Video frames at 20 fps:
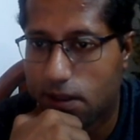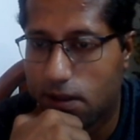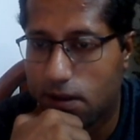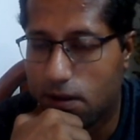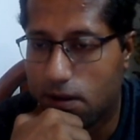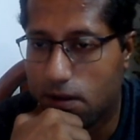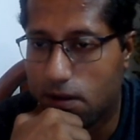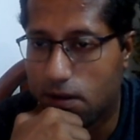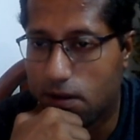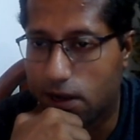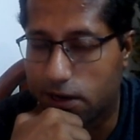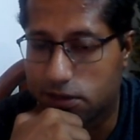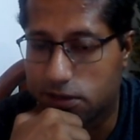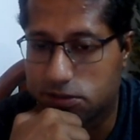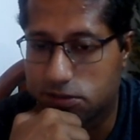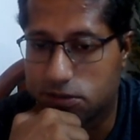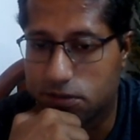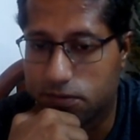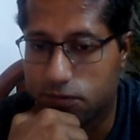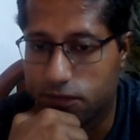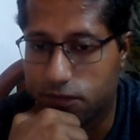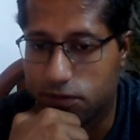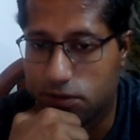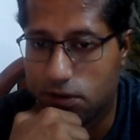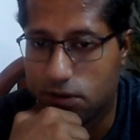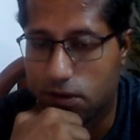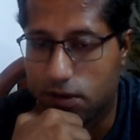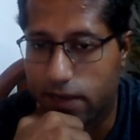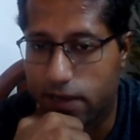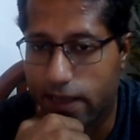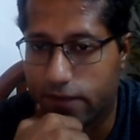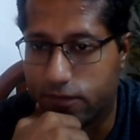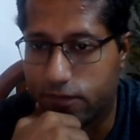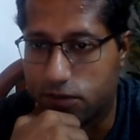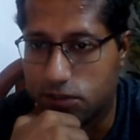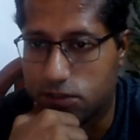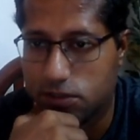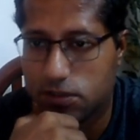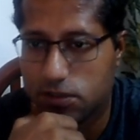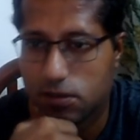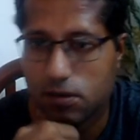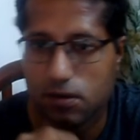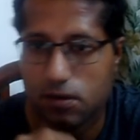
accustomed with the language.